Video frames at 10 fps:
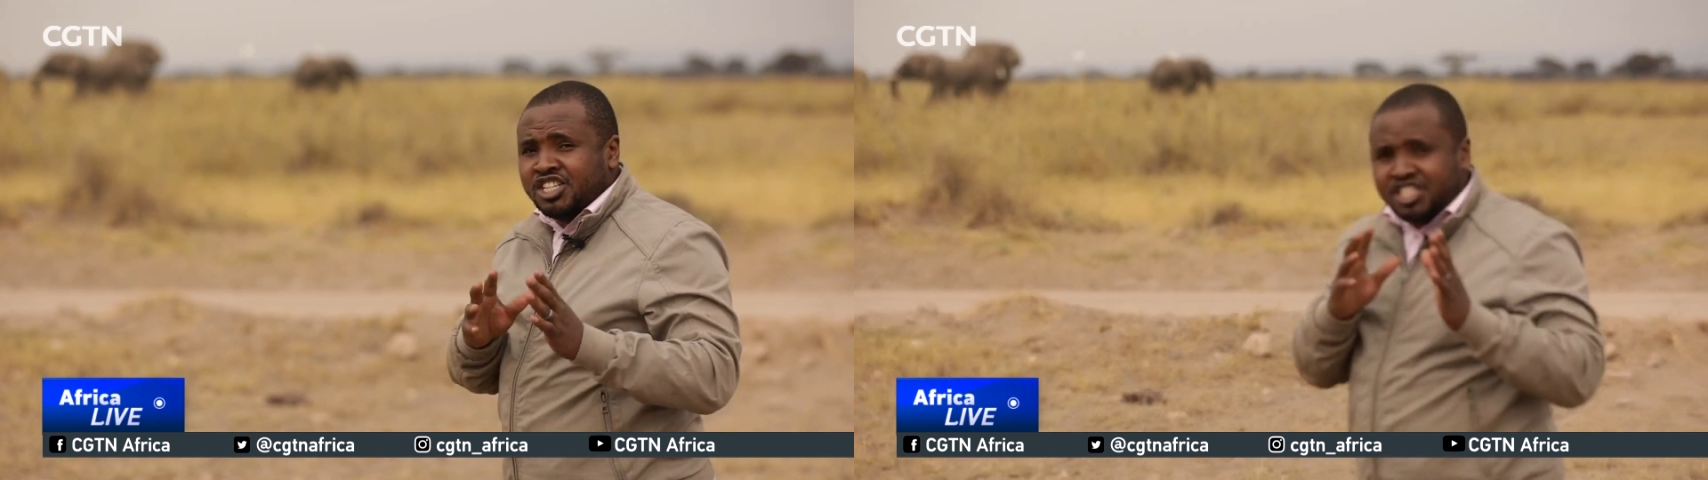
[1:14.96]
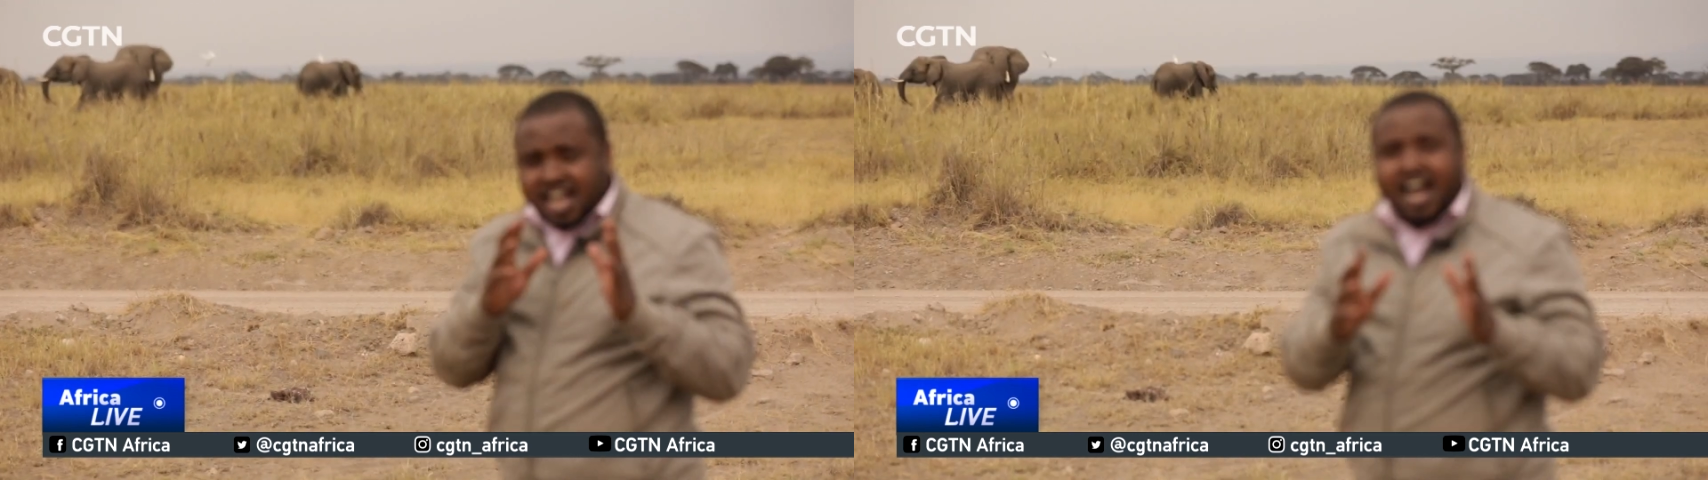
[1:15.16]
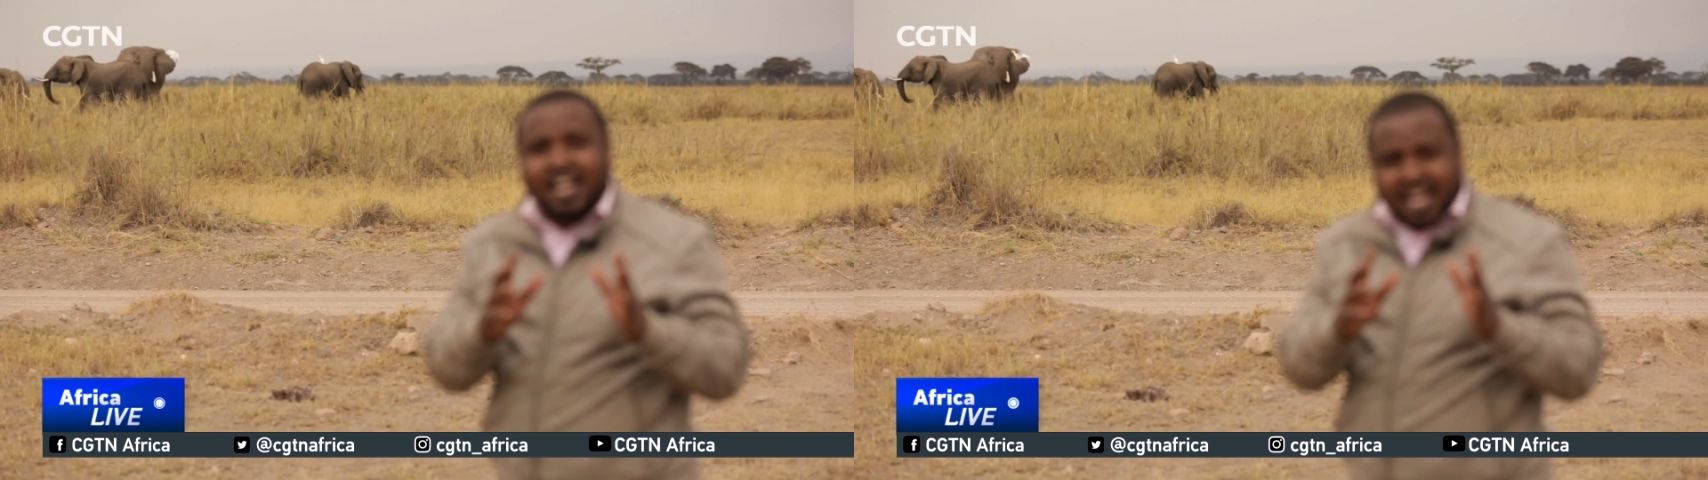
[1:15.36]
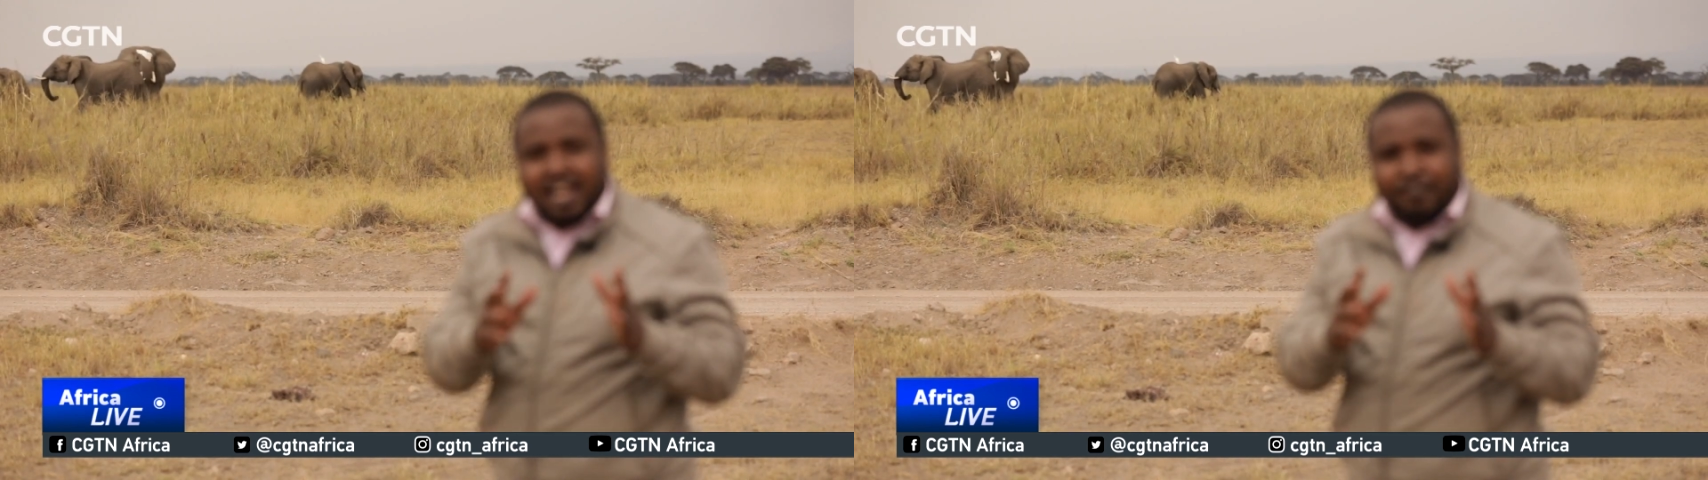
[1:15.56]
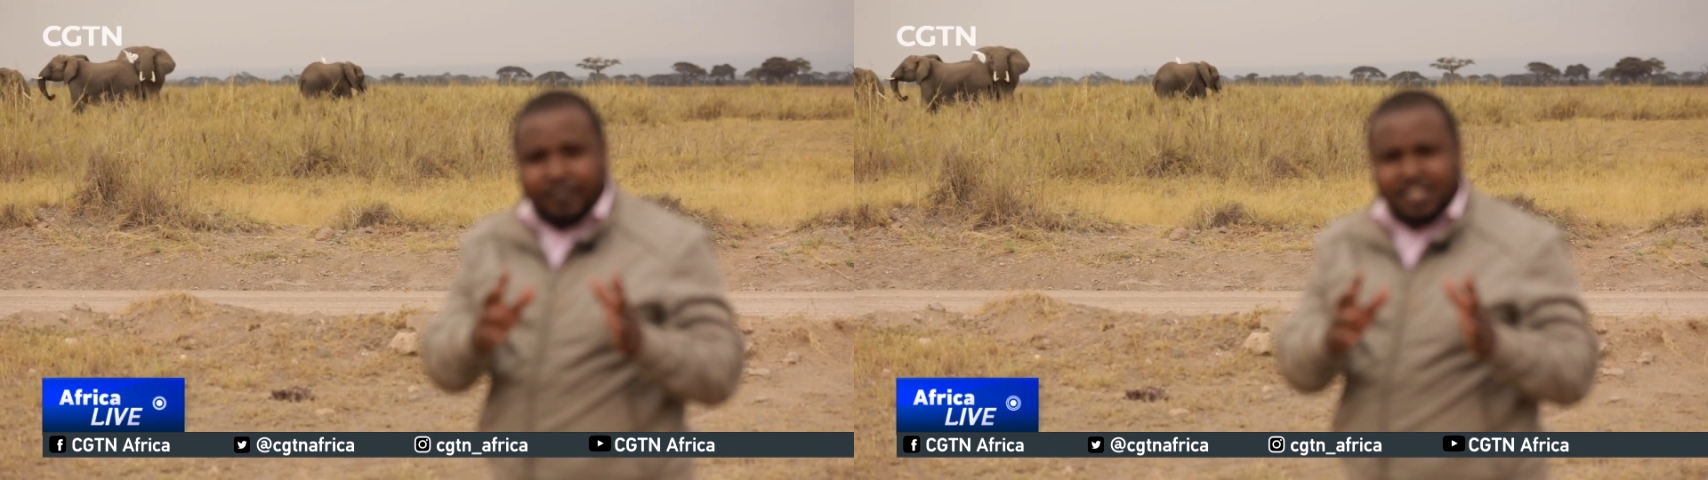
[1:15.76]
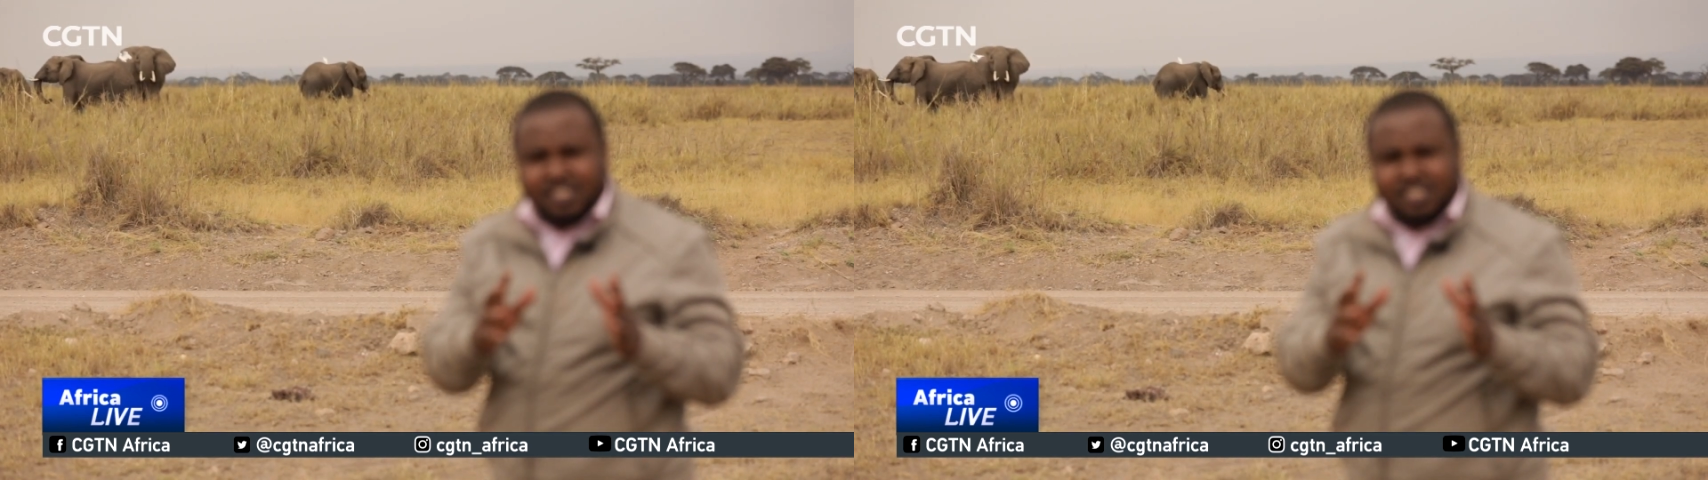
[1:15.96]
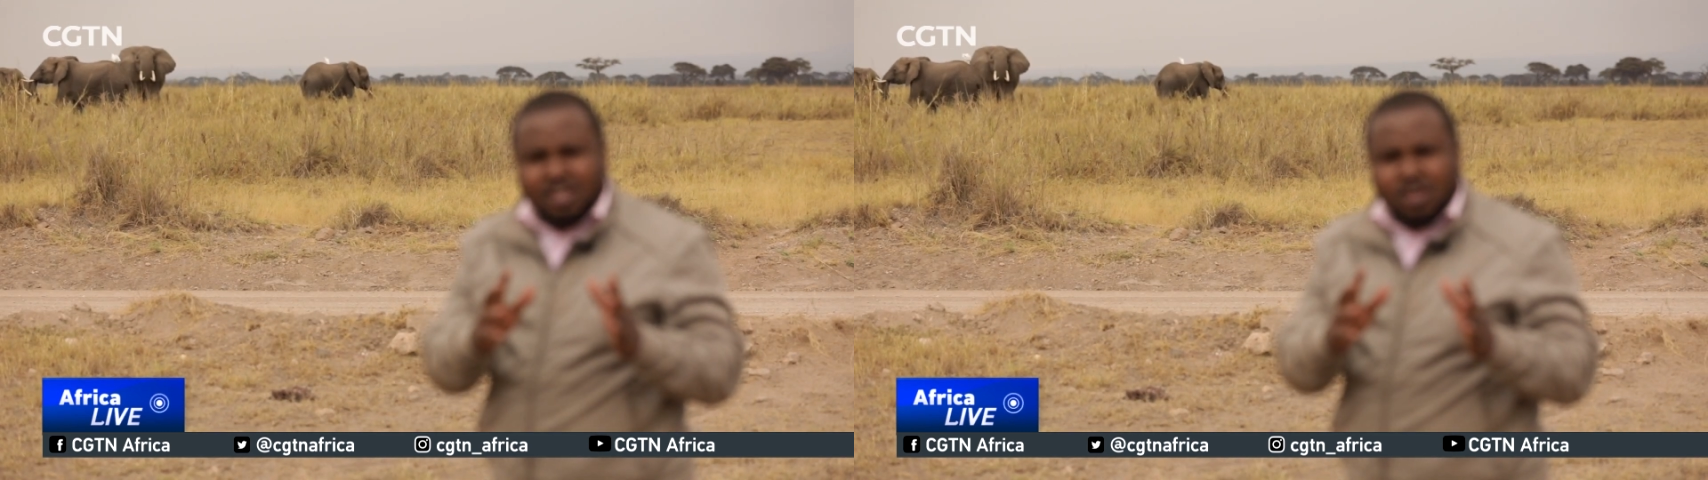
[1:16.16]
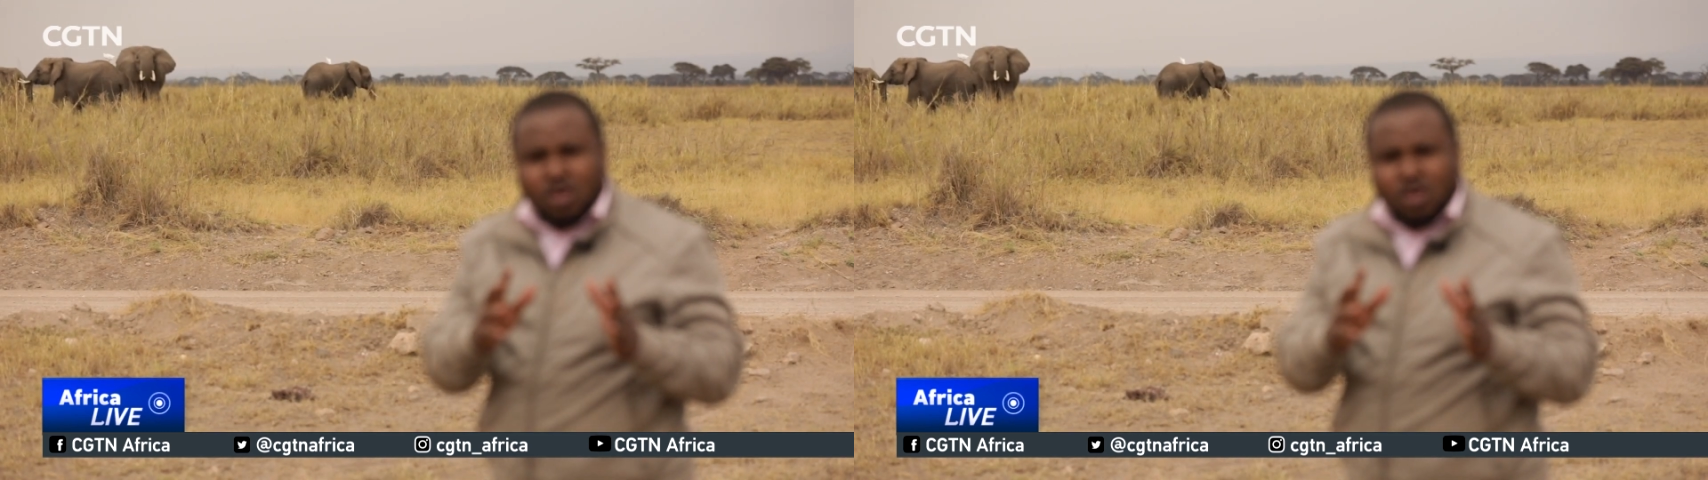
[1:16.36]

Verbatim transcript: young elephants,